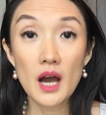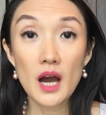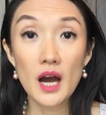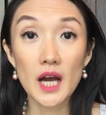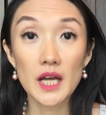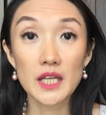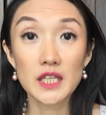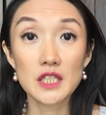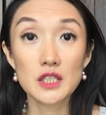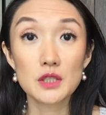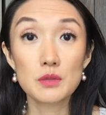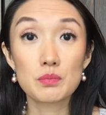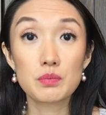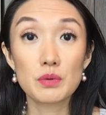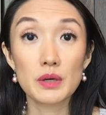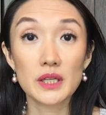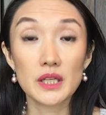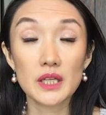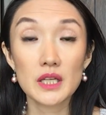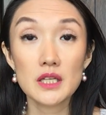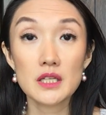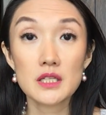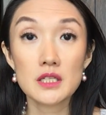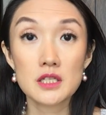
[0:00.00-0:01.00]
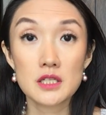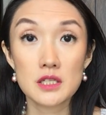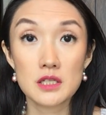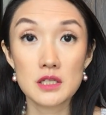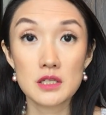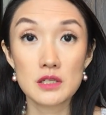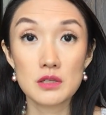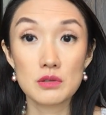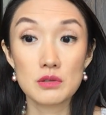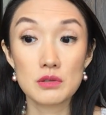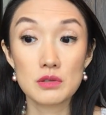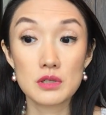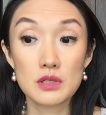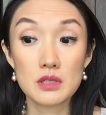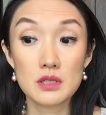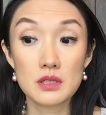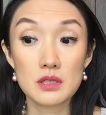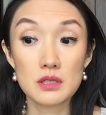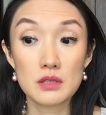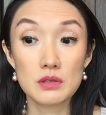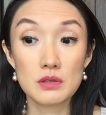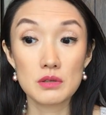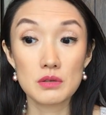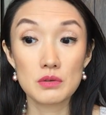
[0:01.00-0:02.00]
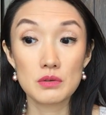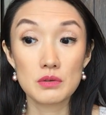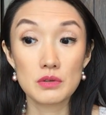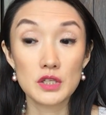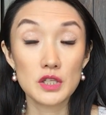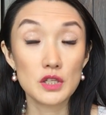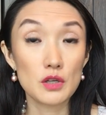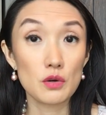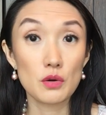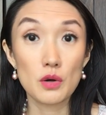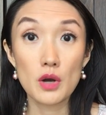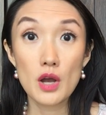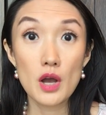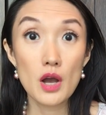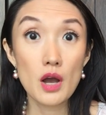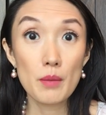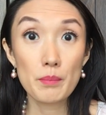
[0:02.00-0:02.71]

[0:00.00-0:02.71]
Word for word: I need to bring in to, to you know,